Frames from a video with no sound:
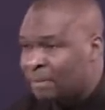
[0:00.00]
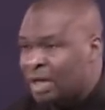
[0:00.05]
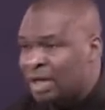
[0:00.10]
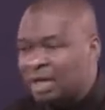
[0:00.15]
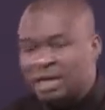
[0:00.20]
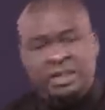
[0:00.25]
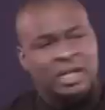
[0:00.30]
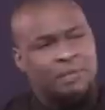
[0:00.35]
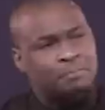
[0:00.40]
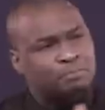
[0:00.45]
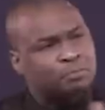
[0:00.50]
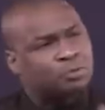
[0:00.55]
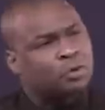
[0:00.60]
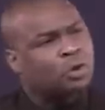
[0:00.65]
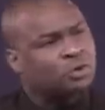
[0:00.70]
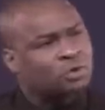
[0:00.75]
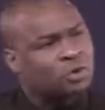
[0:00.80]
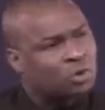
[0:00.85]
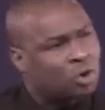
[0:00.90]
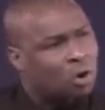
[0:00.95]
The
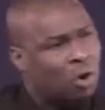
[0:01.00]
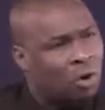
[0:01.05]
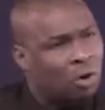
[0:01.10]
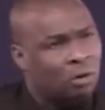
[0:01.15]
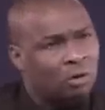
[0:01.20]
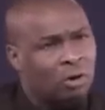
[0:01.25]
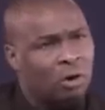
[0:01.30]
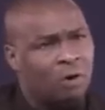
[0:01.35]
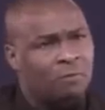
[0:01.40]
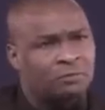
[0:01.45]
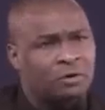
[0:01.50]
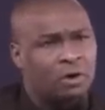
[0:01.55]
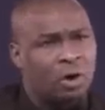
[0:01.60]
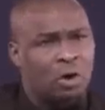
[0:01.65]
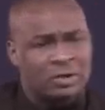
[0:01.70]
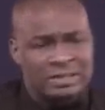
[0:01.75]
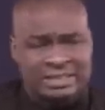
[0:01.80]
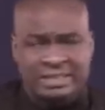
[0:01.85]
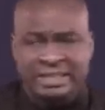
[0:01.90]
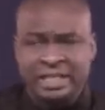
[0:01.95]
protocol of
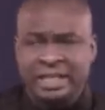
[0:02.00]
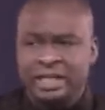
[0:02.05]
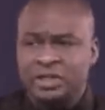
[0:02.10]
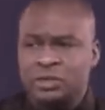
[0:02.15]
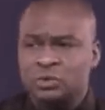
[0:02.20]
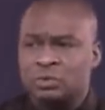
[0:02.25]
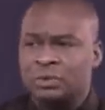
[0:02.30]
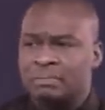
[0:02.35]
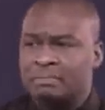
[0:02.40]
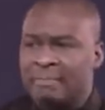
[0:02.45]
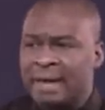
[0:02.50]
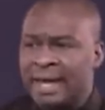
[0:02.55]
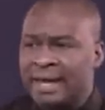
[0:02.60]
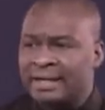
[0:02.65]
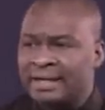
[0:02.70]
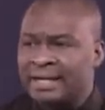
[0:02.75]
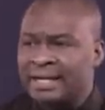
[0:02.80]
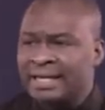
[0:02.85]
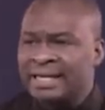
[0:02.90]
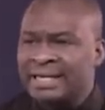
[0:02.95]
God's dealings with
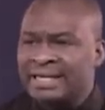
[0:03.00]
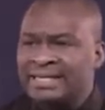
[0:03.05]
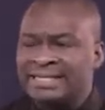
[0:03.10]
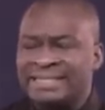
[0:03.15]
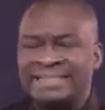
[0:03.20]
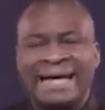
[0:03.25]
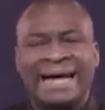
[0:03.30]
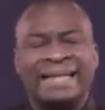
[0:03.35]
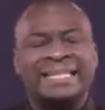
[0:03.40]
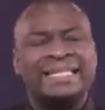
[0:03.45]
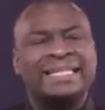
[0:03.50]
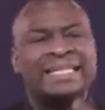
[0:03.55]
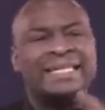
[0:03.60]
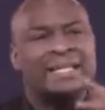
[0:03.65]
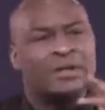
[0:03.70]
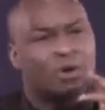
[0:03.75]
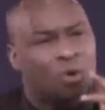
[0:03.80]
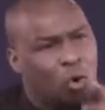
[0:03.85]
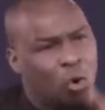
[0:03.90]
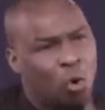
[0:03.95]
men is that
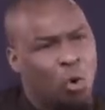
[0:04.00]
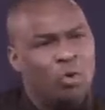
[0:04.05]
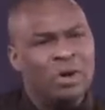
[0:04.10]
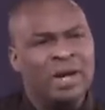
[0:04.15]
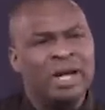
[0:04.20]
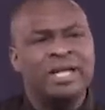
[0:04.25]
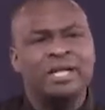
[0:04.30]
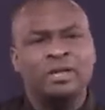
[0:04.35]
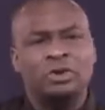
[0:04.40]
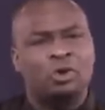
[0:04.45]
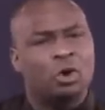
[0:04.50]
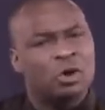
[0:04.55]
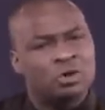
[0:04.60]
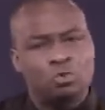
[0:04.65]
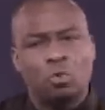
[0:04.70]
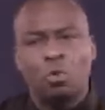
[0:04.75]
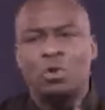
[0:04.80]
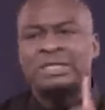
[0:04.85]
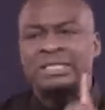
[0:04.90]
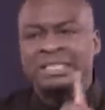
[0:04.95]
He only
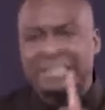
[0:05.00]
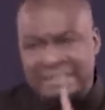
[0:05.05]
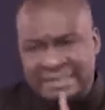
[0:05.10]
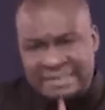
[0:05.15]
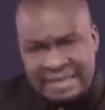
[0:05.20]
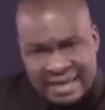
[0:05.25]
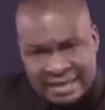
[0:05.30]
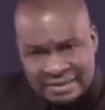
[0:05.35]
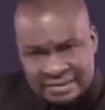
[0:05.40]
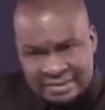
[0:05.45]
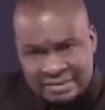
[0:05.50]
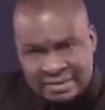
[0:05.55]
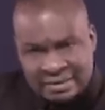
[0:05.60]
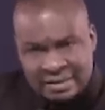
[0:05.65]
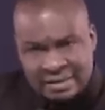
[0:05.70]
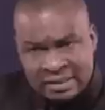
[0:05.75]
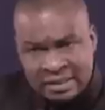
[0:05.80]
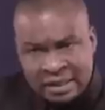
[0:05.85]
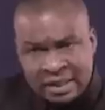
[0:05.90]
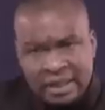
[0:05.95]
does what He says.
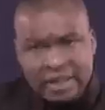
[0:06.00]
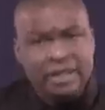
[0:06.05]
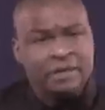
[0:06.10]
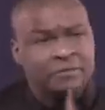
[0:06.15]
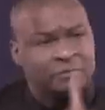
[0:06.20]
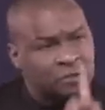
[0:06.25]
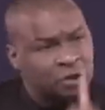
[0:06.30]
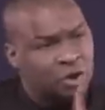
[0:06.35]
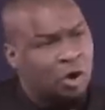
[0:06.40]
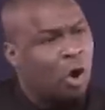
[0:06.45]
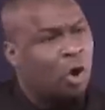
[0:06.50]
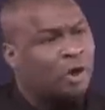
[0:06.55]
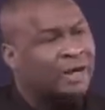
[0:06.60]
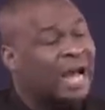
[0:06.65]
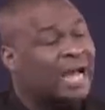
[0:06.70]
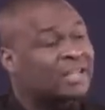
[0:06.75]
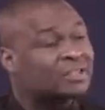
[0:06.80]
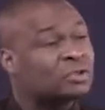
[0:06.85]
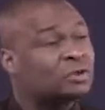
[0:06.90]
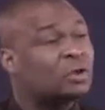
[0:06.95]
If God
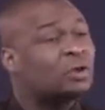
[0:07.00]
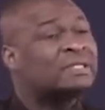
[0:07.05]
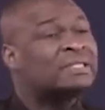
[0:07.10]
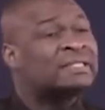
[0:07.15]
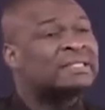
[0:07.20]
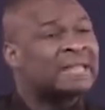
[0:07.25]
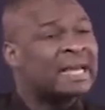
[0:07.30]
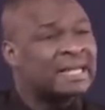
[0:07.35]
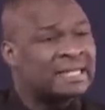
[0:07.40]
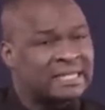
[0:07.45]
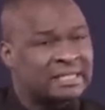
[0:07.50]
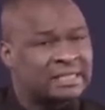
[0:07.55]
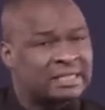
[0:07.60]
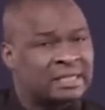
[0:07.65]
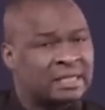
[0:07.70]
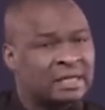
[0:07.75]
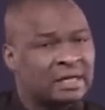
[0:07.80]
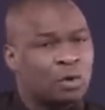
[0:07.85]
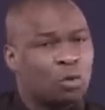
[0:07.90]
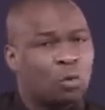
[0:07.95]
has not said
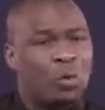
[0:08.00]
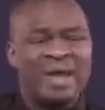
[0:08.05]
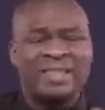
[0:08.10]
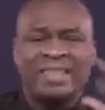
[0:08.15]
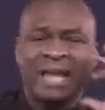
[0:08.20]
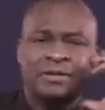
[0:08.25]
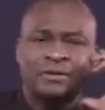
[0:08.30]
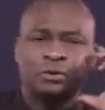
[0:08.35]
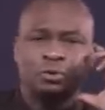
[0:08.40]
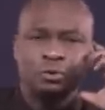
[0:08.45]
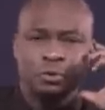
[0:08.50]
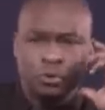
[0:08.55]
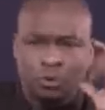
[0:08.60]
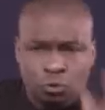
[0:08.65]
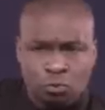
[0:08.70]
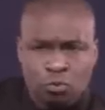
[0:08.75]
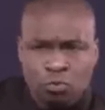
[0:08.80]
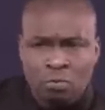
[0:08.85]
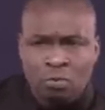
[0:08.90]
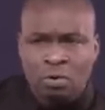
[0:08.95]
it, whether to
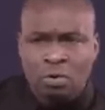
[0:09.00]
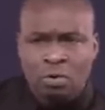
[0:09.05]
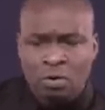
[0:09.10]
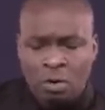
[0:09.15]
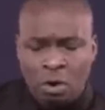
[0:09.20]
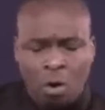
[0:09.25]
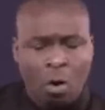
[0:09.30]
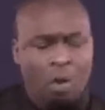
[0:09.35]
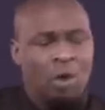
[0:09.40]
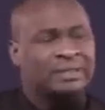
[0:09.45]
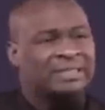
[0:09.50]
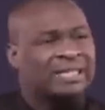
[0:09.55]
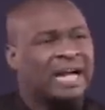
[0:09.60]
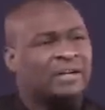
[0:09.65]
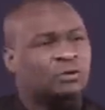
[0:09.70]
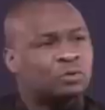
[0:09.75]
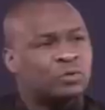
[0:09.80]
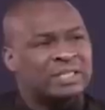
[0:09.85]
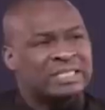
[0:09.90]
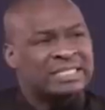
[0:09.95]
you or
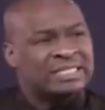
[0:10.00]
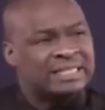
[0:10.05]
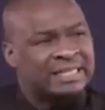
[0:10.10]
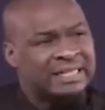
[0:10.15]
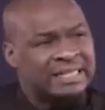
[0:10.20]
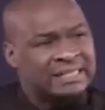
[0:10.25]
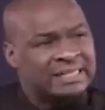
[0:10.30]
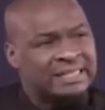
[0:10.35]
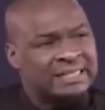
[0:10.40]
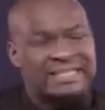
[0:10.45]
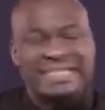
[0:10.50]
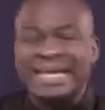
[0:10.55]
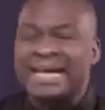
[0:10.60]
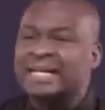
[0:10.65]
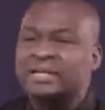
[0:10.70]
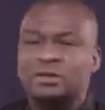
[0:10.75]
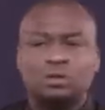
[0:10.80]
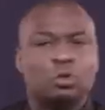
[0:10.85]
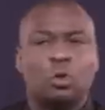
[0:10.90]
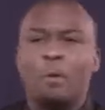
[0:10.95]
that which is written,
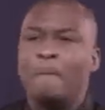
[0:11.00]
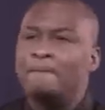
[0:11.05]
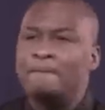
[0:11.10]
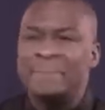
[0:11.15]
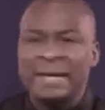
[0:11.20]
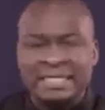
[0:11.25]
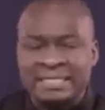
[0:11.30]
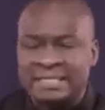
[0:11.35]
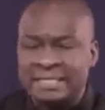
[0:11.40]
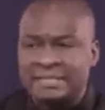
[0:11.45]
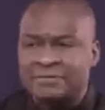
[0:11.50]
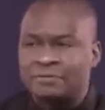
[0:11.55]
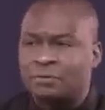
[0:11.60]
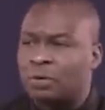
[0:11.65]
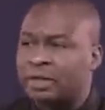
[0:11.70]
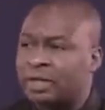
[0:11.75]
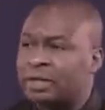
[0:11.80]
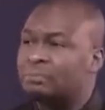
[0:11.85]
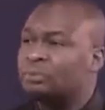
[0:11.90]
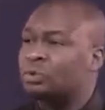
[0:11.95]
there is no basis
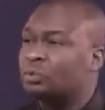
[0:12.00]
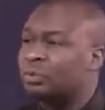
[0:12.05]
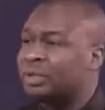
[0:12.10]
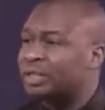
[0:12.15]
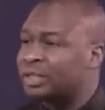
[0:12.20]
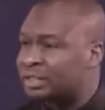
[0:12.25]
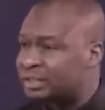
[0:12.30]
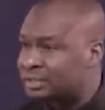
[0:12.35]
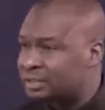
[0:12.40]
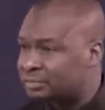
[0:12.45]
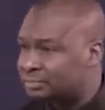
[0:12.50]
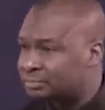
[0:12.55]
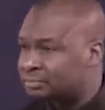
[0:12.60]
for Him doing it.